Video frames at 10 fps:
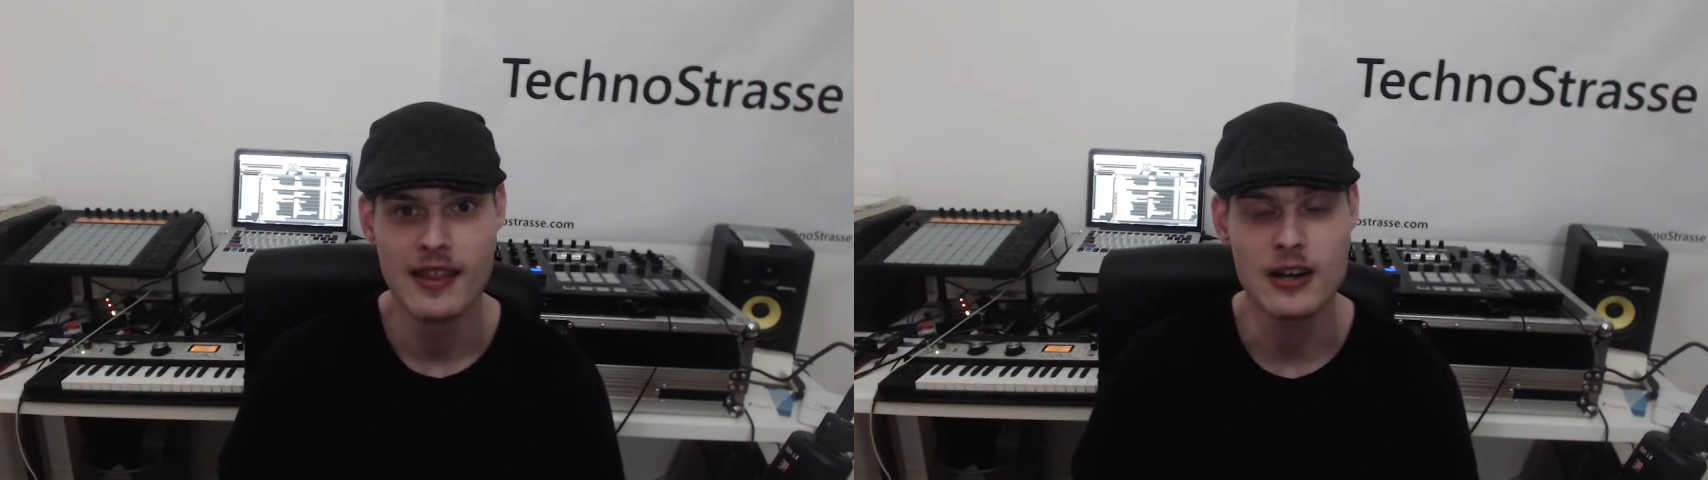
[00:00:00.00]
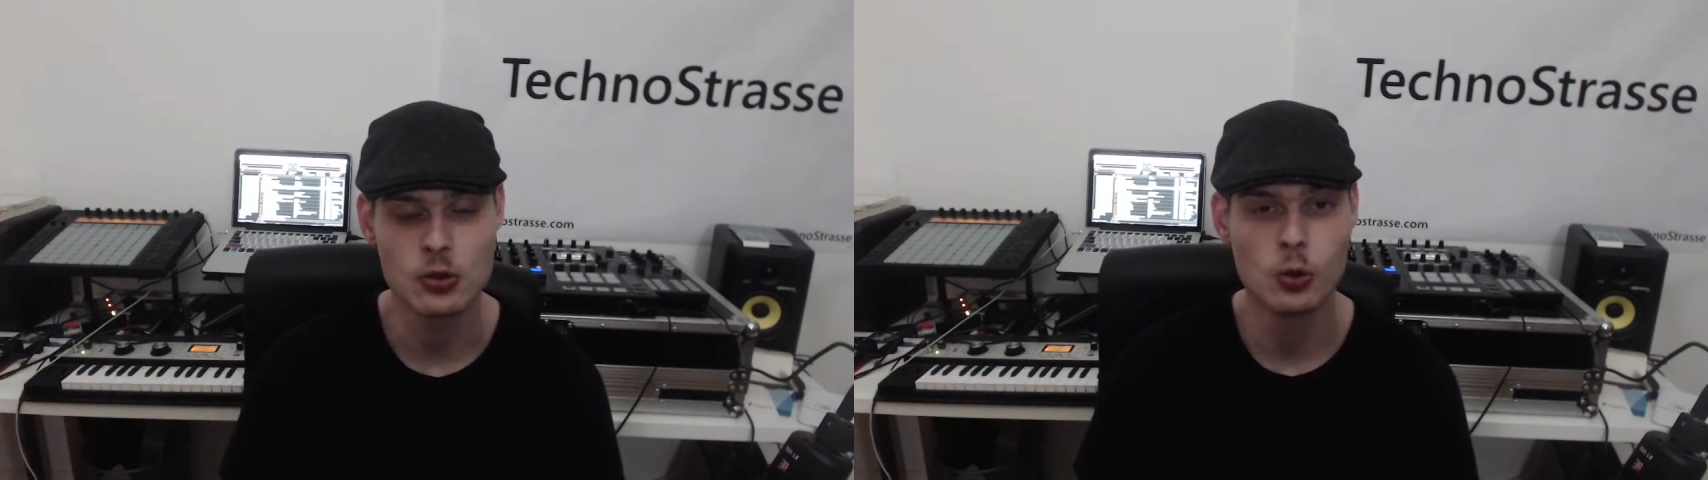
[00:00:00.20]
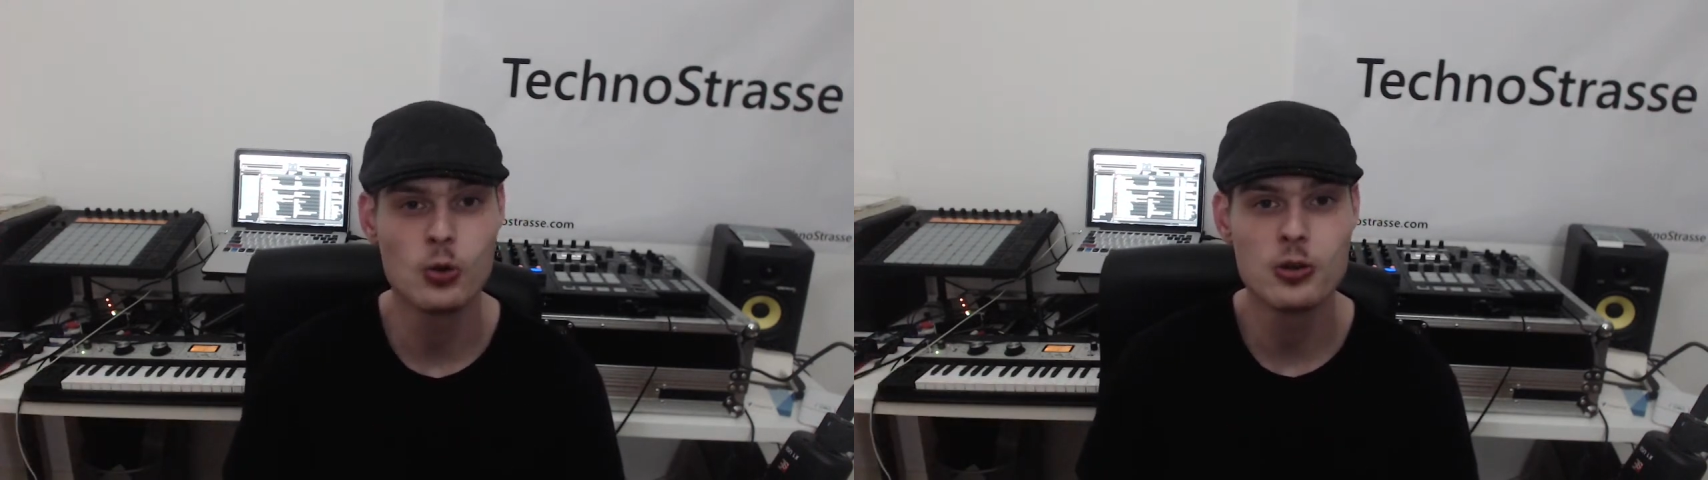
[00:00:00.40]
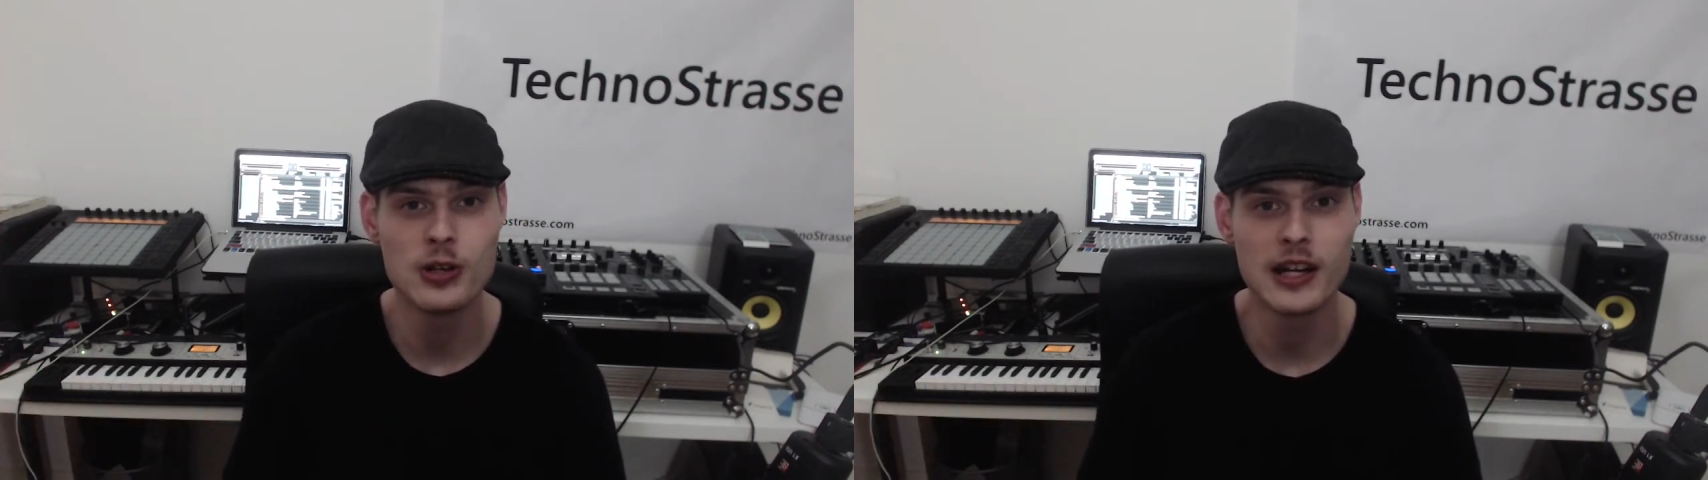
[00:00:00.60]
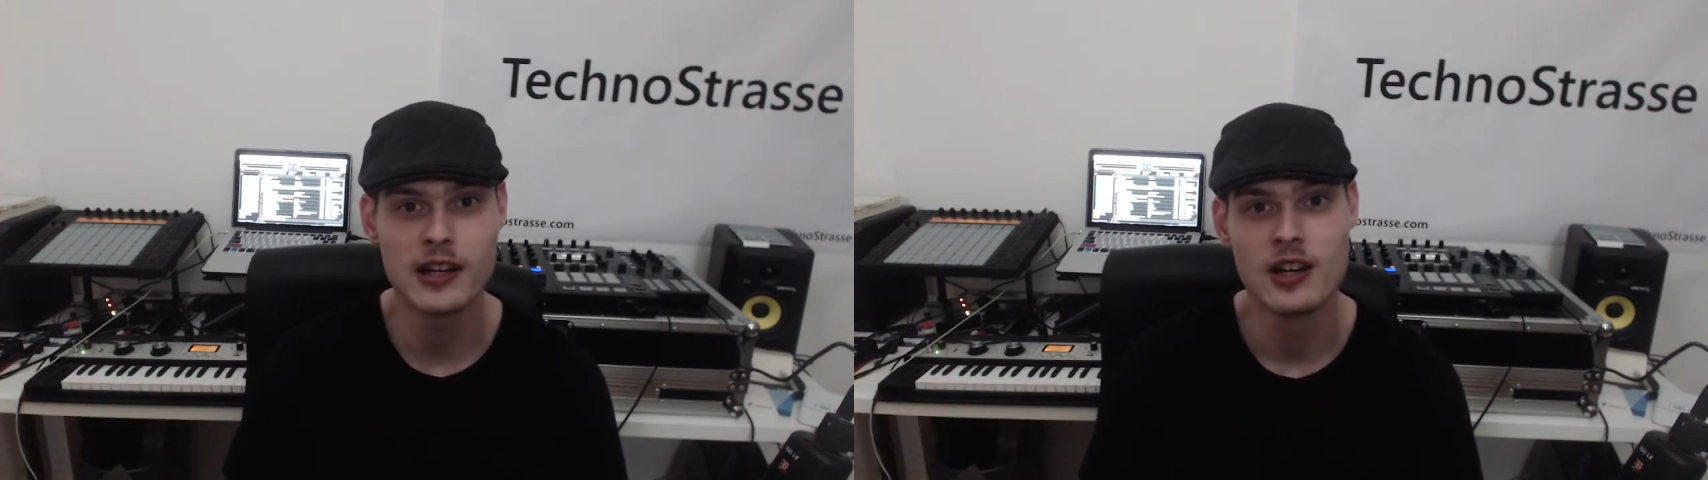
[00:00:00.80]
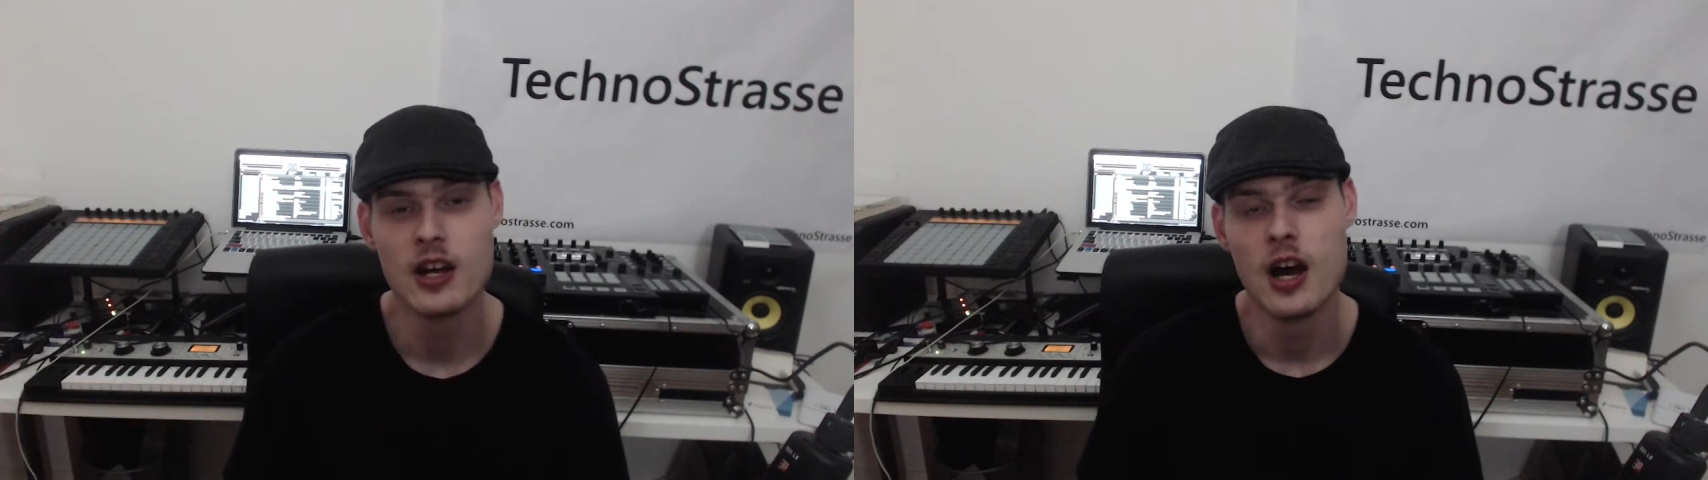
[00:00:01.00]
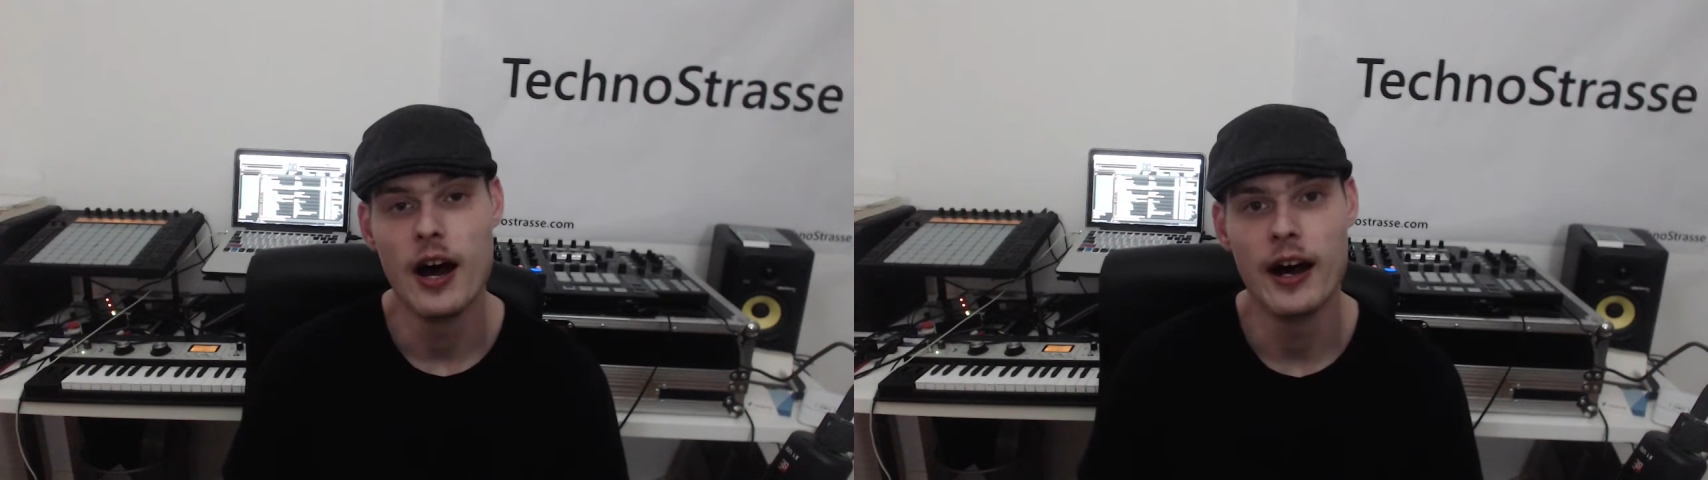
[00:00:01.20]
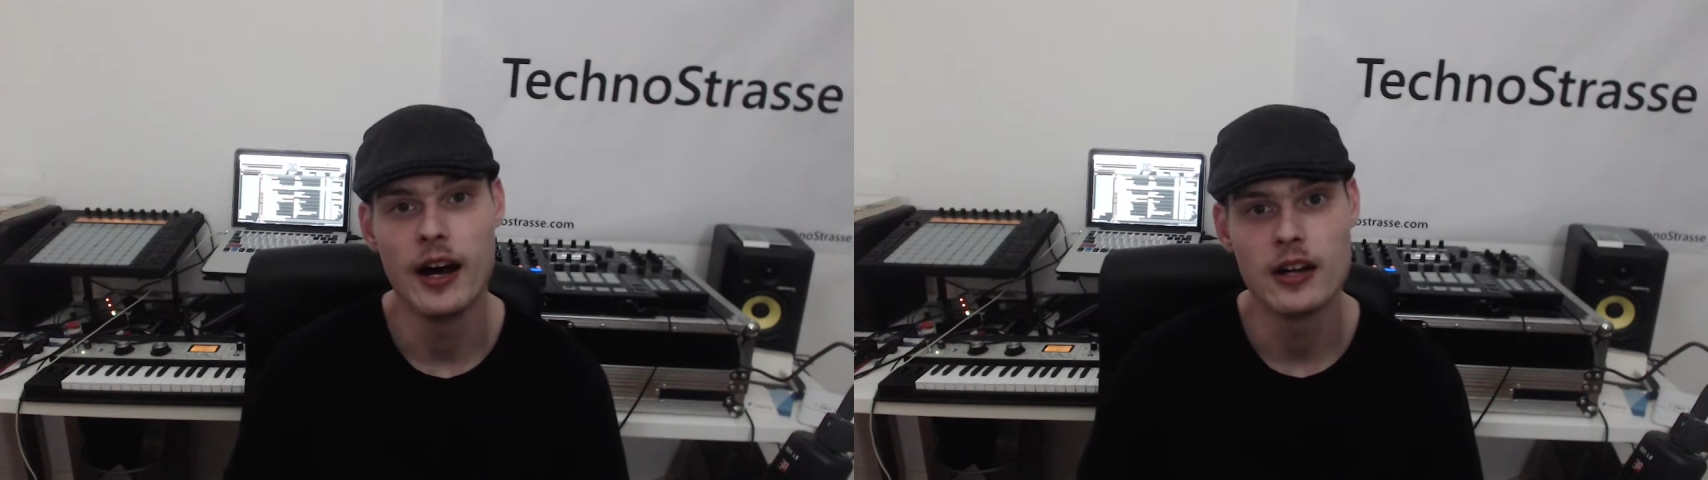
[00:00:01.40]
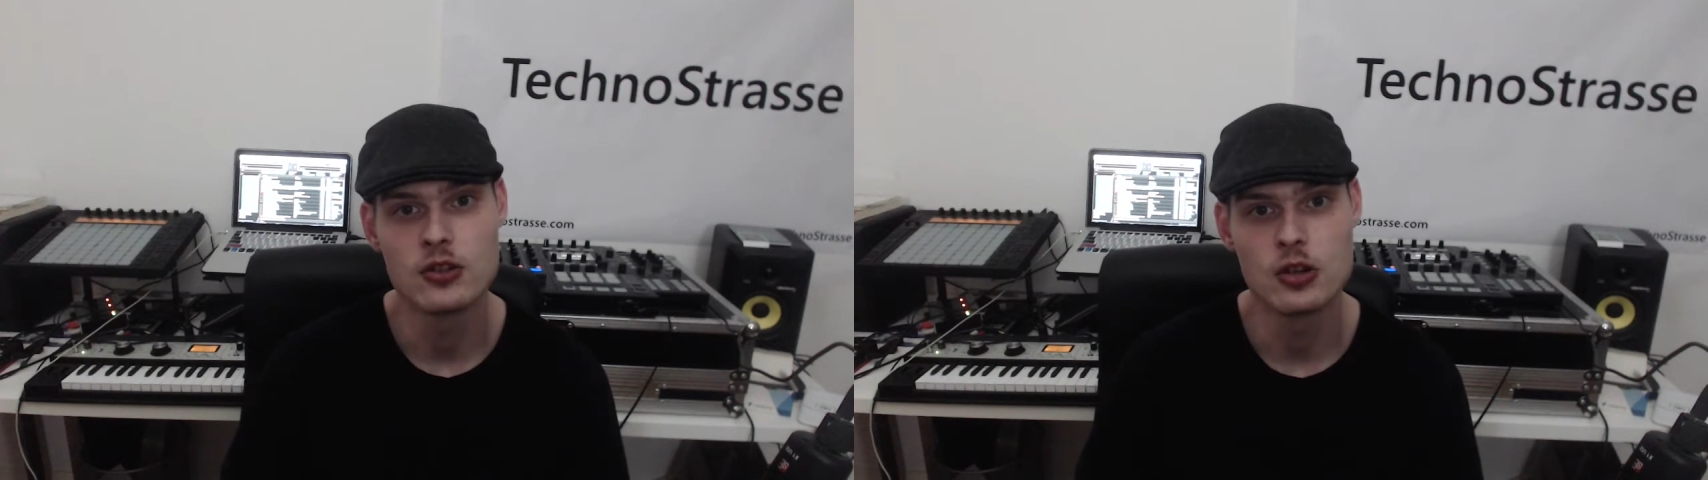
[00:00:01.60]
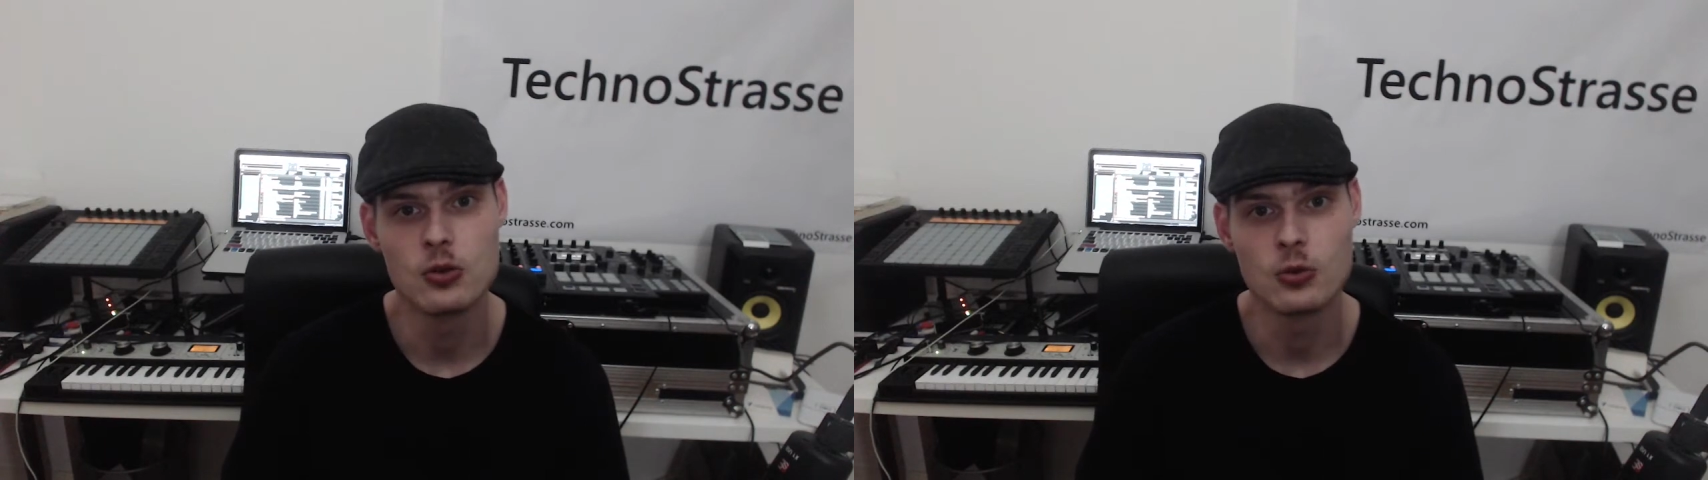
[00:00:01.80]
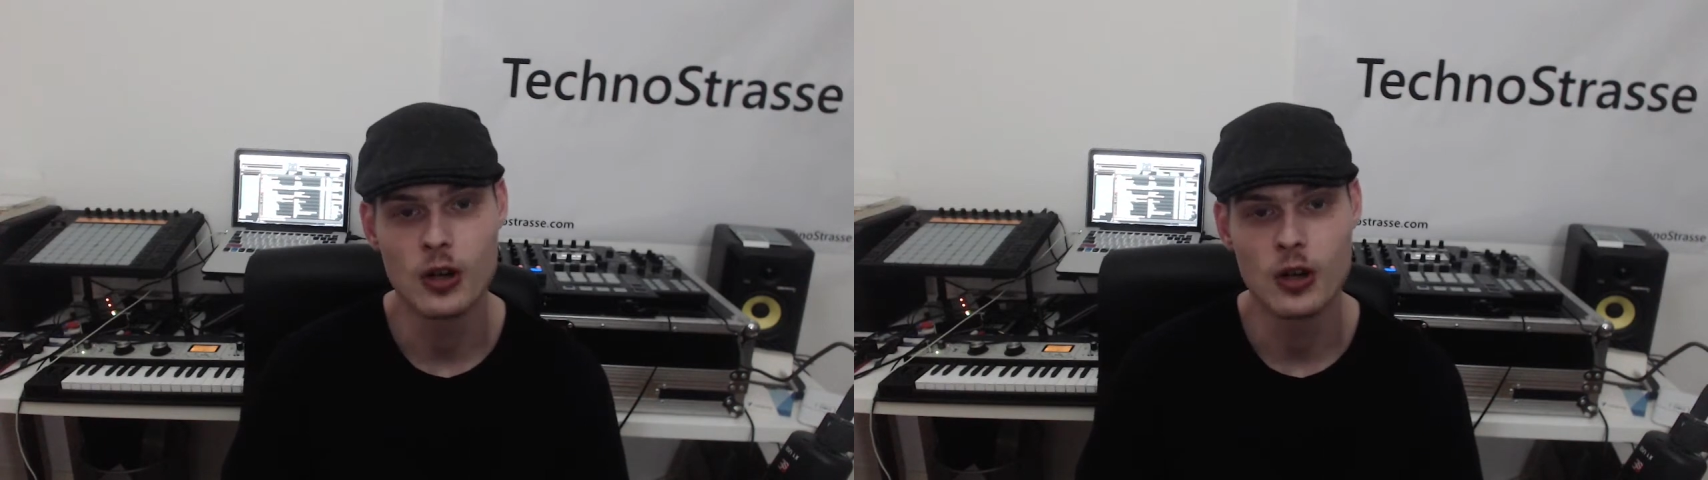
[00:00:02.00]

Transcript: That's all you need to